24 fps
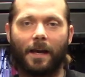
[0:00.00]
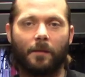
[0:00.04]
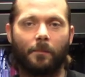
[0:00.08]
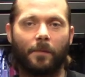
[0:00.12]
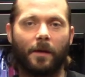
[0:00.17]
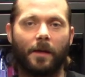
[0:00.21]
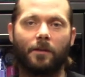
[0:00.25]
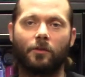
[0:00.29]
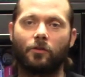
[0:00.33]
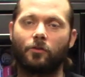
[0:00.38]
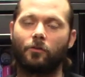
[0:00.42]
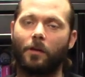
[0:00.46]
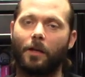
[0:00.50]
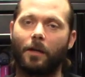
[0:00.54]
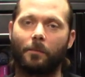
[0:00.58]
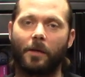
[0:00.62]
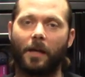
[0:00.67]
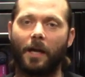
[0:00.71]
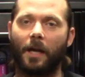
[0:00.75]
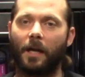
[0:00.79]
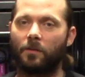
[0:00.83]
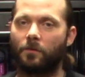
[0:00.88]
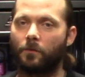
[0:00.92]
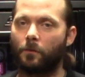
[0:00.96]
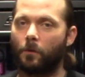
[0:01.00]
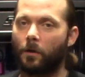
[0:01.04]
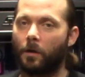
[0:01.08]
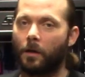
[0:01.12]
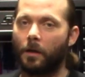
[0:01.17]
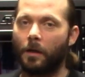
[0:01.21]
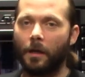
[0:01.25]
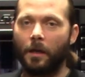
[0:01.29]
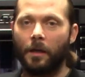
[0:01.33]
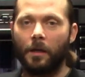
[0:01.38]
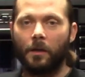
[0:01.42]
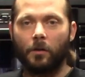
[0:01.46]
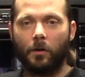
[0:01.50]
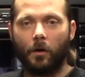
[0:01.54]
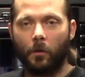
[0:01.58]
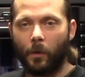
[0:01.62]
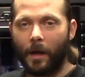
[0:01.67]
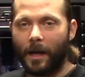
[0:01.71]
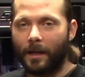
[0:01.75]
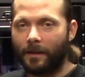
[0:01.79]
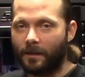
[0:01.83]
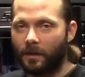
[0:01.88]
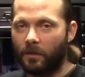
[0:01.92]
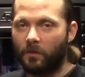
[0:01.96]
I paid straight up cash for. You know,
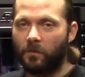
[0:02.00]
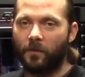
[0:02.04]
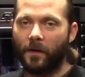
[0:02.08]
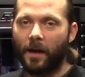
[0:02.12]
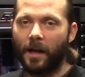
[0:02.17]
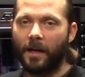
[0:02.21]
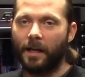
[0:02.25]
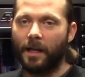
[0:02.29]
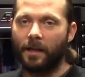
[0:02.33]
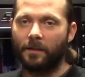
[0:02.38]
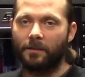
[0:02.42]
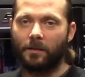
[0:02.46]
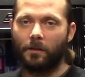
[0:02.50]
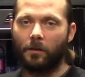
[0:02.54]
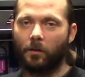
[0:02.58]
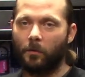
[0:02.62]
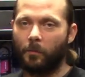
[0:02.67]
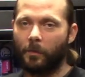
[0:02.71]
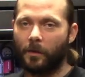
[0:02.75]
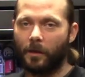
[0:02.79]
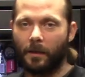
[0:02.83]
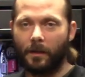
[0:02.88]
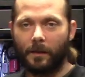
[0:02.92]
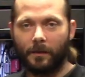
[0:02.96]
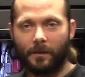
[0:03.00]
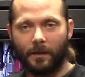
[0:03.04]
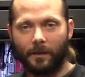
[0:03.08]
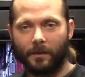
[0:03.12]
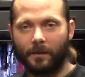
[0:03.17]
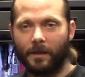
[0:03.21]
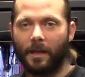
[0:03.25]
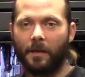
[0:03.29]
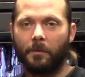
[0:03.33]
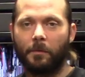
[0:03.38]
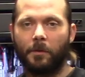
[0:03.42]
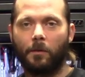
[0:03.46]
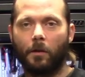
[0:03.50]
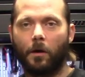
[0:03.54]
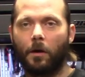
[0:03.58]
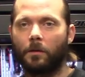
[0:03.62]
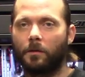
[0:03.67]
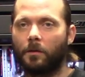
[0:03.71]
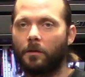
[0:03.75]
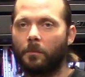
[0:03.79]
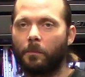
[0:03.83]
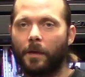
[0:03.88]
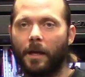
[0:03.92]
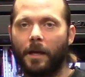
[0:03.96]
I did finance a little bit. It didn't take me
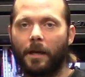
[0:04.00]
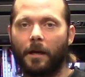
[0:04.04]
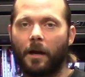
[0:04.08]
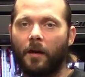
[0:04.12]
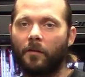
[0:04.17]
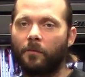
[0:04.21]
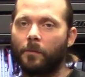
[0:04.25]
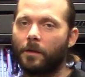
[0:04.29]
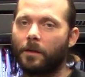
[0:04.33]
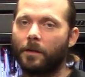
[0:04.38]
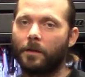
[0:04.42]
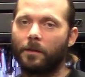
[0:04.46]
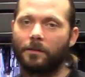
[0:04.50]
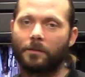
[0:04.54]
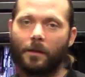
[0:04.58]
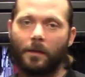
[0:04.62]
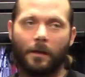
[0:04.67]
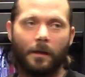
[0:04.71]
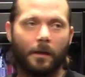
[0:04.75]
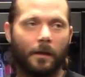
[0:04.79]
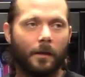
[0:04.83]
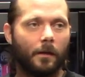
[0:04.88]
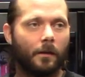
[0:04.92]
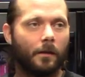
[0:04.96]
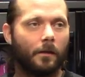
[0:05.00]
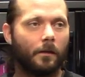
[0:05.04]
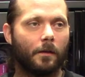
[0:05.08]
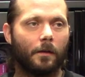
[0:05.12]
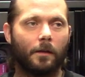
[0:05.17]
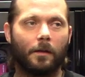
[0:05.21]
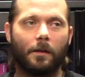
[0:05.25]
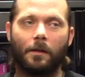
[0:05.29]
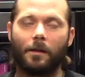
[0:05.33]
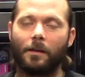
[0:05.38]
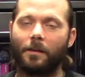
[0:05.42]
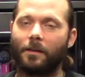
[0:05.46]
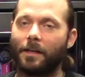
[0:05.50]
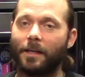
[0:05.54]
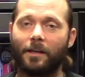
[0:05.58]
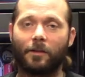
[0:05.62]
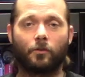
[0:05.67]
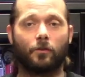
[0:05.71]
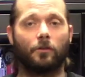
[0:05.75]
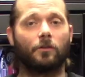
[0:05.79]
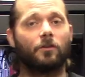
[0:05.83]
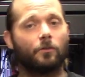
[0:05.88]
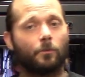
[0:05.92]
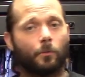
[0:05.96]
long to pay off because the
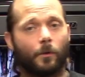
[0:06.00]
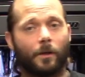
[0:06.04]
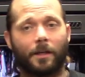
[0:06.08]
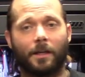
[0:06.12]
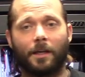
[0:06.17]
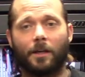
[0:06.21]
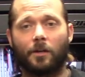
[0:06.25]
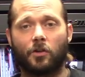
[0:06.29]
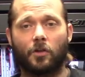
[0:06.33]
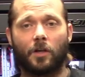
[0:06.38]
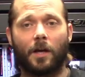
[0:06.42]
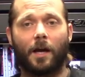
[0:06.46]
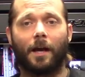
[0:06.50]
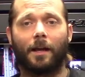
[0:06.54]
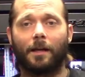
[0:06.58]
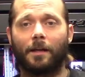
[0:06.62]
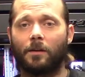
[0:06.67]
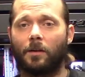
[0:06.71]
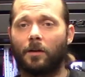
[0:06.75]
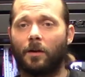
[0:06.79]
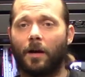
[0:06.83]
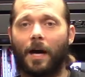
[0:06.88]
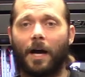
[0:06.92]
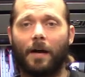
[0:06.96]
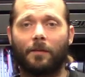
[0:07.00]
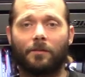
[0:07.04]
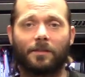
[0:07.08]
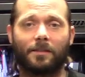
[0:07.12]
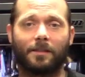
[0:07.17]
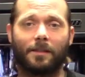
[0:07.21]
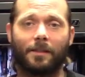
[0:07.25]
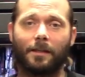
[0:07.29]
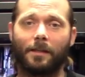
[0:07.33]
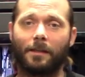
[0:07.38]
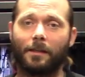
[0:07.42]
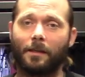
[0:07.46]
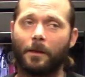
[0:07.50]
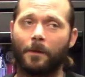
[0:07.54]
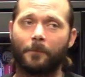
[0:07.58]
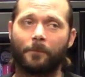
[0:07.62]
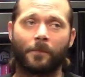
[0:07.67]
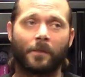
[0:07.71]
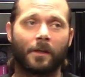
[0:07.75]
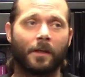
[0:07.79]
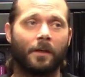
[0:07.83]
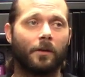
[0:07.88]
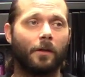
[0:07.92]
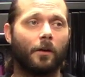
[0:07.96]
interest is what gets you on it. You know, obviously,
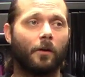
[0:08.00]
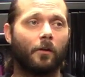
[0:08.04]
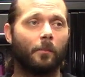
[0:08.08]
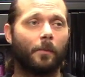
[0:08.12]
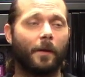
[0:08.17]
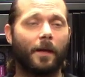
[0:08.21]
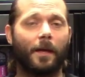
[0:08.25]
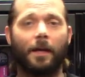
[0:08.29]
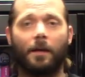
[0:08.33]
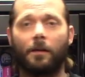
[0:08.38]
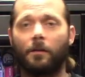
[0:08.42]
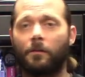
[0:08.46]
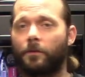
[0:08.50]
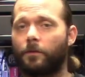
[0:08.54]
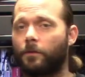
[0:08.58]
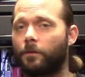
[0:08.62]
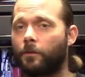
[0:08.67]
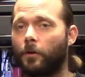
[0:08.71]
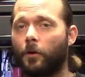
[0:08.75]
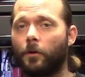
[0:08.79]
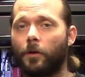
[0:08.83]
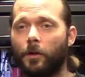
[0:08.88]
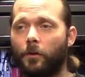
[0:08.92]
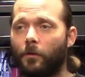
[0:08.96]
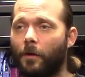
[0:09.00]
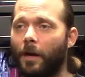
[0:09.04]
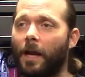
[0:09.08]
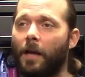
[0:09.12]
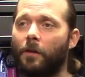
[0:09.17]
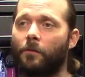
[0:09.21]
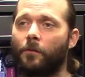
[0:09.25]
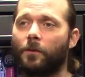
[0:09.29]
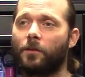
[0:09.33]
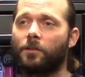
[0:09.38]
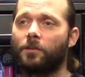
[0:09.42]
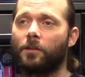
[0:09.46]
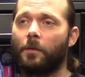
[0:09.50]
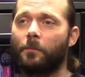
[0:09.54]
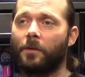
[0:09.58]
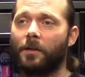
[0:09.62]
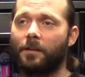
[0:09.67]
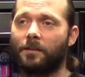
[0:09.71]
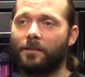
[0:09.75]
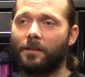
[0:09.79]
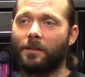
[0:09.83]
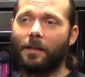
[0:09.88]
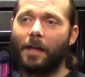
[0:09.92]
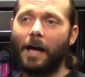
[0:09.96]
you know, paying 30 grand for something
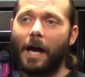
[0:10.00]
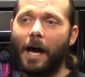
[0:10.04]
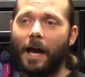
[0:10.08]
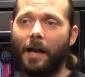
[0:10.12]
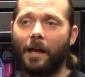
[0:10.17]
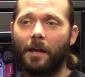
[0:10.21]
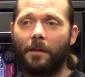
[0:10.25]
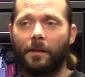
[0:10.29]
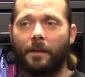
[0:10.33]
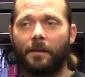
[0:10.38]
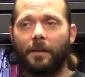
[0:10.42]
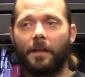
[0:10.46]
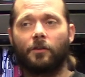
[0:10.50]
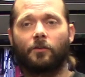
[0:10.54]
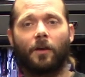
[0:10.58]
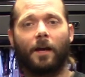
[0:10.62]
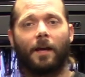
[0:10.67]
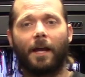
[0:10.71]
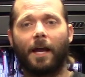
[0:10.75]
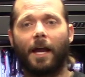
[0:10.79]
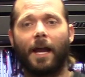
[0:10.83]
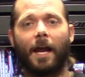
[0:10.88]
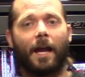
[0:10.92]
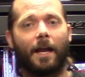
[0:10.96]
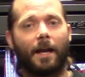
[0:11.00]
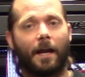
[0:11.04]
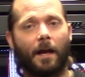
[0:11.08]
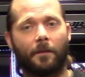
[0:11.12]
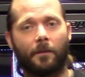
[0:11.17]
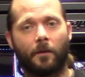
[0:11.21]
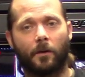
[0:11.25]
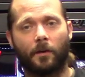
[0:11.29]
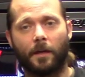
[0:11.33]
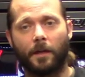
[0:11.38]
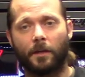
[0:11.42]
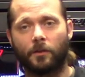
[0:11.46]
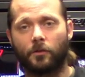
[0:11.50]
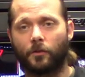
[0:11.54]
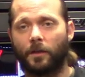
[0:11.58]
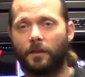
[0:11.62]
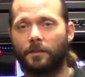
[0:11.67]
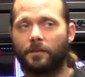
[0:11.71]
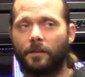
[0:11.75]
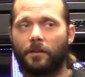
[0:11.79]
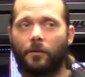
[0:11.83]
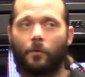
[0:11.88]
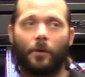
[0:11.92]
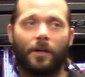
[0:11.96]
is a lot, and then they try to add on their
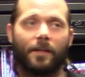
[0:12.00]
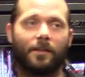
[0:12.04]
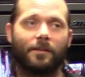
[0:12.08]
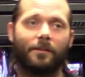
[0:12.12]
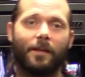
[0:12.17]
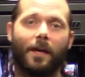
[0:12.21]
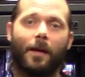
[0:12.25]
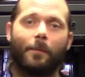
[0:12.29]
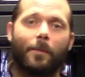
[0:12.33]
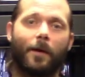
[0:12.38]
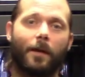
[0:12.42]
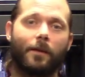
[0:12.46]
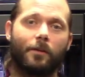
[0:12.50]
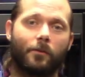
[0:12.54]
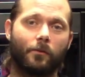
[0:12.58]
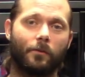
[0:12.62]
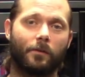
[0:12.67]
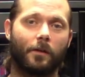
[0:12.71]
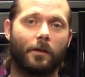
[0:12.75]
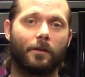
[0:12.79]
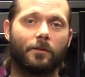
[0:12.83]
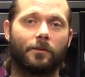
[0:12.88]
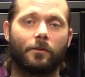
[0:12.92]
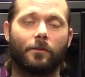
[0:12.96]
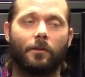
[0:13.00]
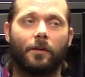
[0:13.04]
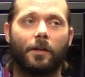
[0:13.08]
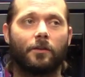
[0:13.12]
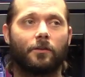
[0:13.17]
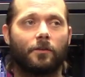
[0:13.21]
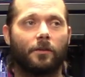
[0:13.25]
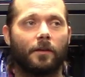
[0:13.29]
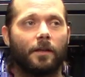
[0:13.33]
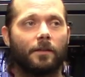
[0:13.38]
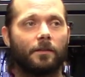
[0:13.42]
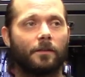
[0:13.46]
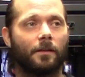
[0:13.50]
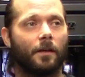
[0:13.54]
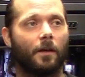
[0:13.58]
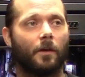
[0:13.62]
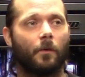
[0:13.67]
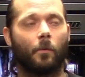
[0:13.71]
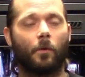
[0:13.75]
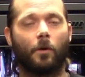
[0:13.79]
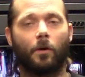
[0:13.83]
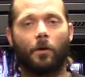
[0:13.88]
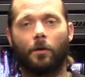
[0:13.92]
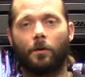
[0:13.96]
interest, and the way Snap-on does their interest,
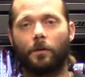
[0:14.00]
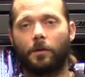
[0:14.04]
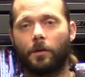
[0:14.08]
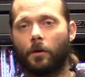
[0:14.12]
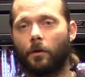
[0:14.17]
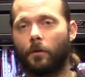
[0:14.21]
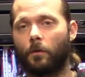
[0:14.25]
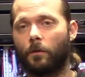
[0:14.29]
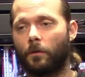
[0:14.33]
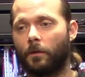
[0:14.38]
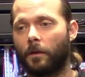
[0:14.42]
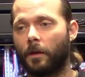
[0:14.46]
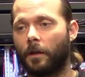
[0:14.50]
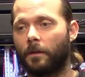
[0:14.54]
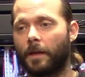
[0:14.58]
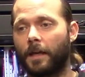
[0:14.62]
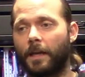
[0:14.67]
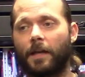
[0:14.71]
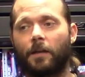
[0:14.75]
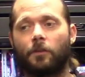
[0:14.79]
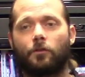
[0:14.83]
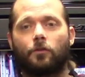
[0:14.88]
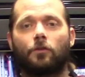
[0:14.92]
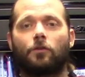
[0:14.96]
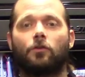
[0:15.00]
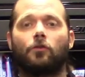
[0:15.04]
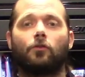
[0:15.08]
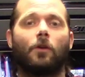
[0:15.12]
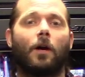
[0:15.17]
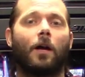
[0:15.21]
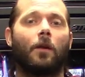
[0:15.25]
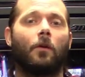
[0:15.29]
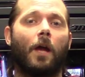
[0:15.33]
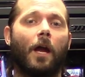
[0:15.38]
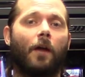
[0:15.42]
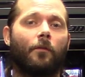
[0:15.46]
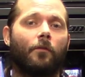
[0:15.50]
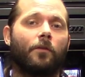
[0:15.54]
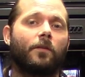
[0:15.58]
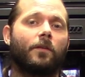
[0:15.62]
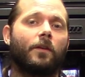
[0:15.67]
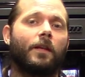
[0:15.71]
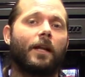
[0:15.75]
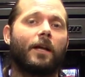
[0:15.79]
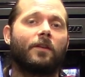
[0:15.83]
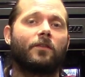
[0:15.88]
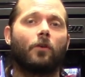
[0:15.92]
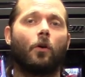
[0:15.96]
where, you know, they interest you on
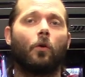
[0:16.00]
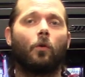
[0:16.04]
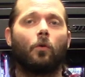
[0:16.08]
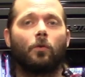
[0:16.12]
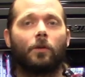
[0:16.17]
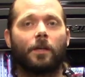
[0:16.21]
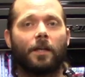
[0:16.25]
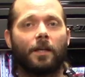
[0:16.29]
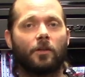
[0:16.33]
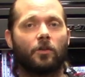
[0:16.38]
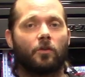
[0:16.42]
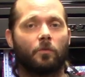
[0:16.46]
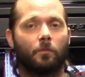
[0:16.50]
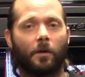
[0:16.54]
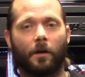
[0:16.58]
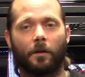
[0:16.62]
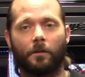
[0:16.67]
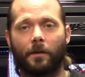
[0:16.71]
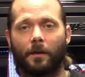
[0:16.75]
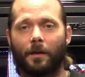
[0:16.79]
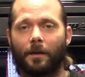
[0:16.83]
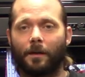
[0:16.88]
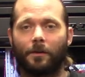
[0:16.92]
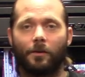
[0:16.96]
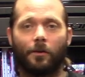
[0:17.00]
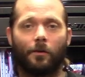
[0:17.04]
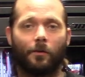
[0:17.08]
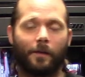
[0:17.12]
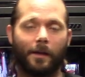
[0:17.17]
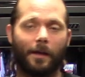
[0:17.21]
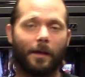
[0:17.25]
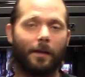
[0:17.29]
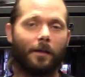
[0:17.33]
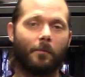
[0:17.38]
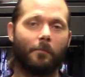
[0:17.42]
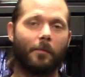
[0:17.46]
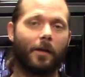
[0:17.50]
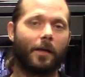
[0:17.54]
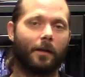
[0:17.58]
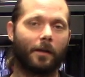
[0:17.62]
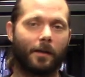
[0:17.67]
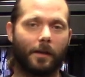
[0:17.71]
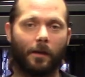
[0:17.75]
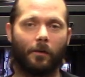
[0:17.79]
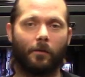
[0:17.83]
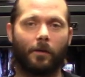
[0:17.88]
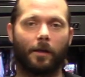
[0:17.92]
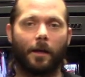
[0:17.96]
everything that's owed each month, you know, they end up making a
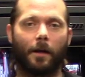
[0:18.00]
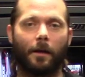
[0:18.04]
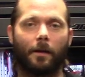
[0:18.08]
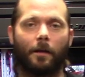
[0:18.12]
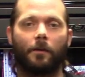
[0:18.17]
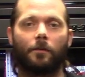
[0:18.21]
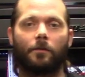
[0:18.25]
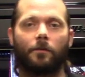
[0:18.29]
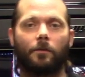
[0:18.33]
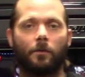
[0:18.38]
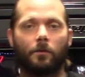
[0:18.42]
killing on us.